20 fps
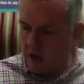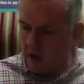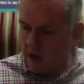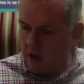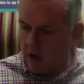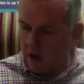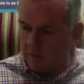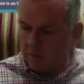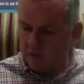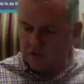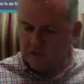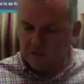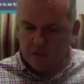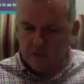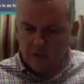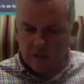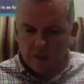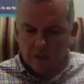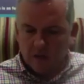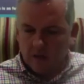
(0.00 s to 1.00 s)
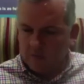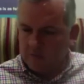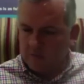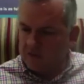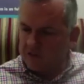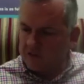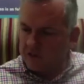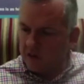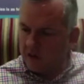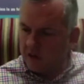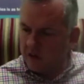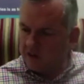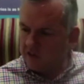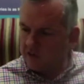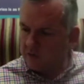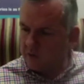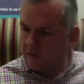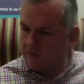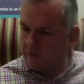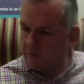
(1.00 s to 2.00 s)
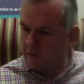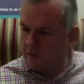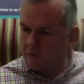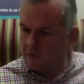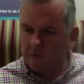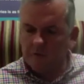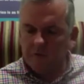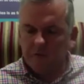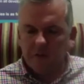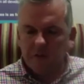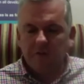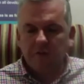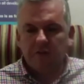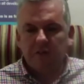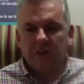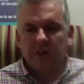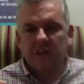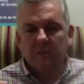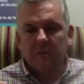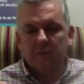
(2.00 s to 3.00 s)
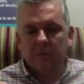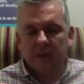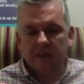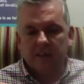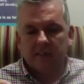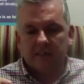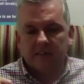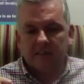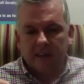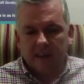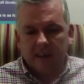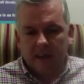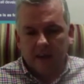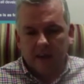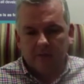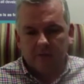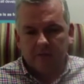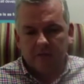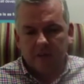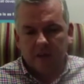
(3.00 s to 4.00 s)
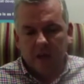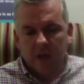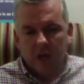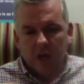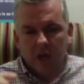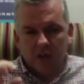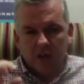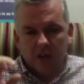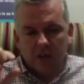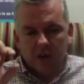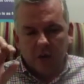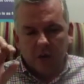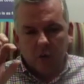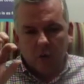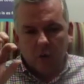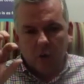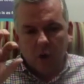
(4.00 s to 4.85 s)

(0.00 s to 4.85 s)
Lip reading: I'm just conscious. We have about 15 minutes left. Now,